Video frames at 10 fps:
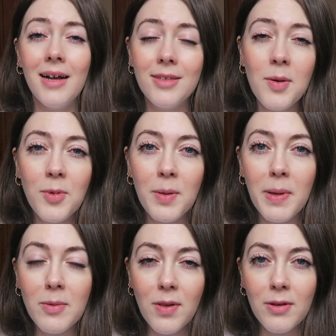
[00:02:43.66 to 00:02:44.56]
I don't want to
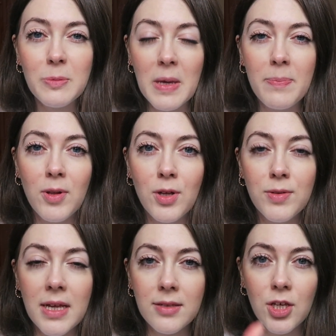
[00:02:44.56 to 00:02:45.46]
be one of those people who
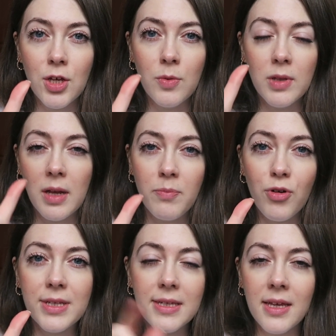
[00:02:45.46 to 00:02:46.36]
says cute and
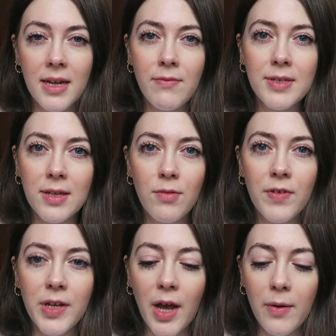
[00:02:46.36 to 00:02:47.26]
pretty in every single
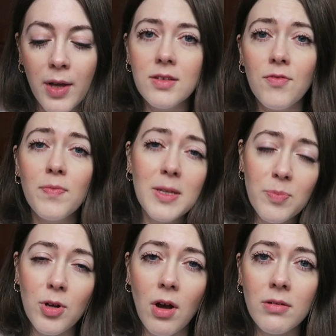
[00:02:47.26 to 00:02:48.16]
video, so from this
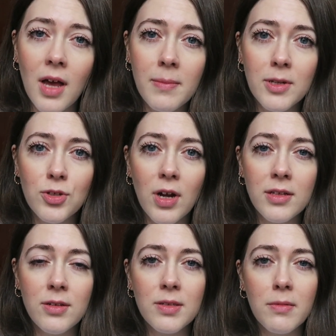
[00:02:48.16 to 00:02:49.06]
point on I'm going to try
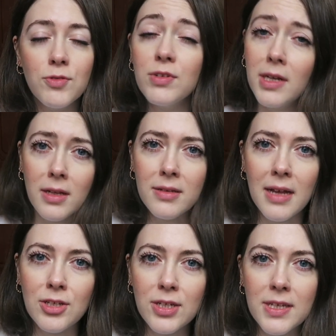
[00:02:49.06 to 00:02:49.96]
and use the most ridiculous
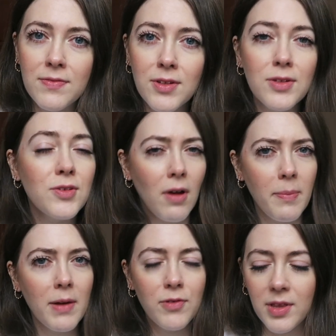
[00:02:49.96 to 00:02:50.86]
adjectives to
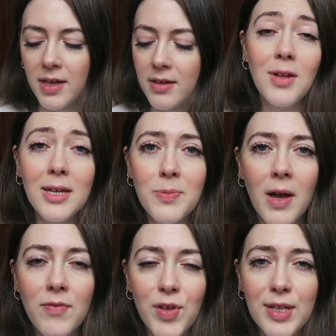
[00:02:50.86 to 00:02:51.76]
describe everything. So next we
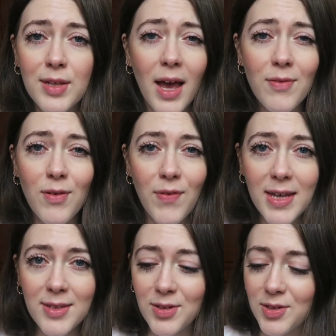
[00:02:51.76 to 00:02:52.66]
have these
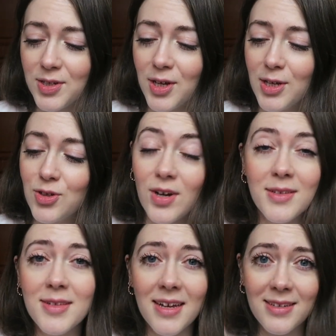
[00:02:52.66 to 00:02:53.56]
Effervescent
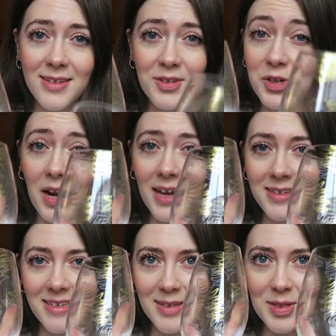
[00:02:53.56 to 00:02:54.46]
Transcendent
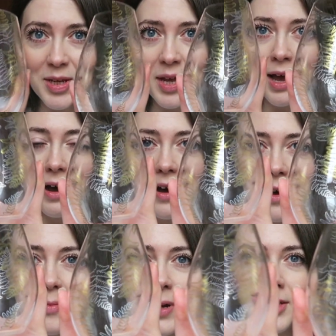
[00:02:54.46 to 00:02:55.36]
glasses,
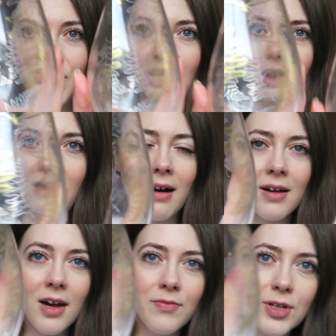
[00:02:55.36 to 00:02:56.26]
which are
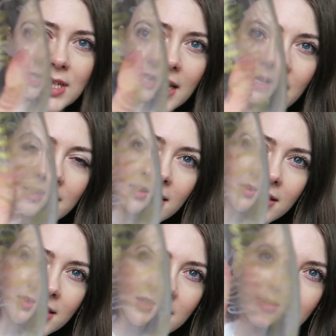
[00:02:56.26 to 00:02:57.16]
covered in
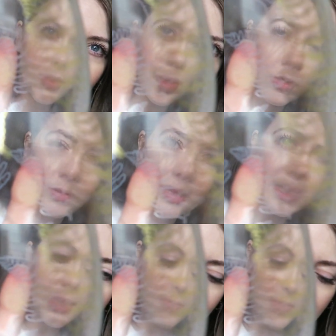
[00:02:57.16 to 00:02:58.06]
these gold
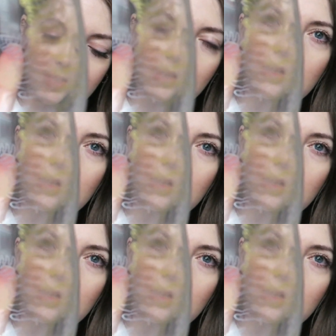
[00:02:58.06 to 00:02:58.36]
leaves.